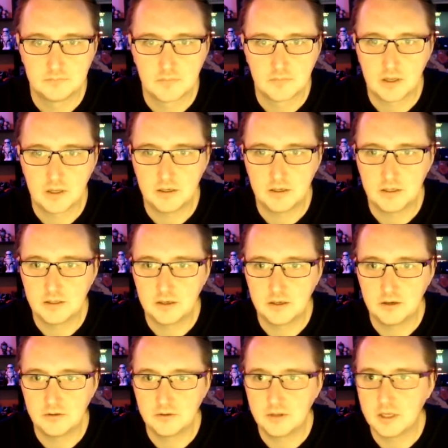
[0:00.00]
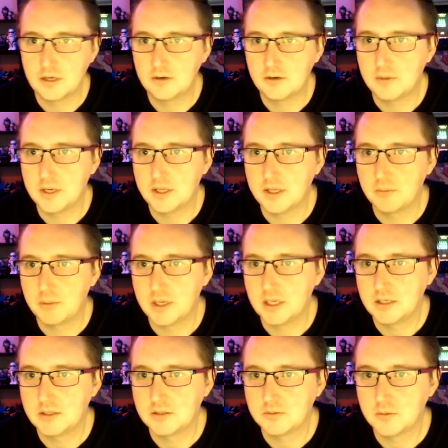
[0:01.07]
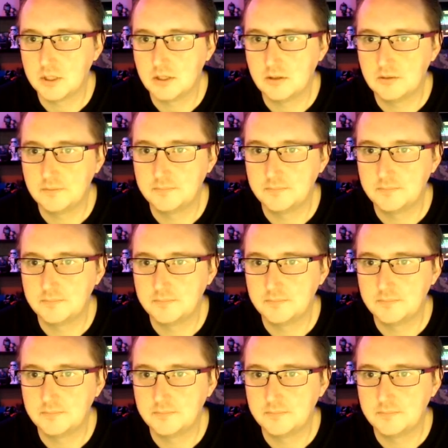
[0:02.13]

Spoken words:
I'll need to go do that on my other page as well.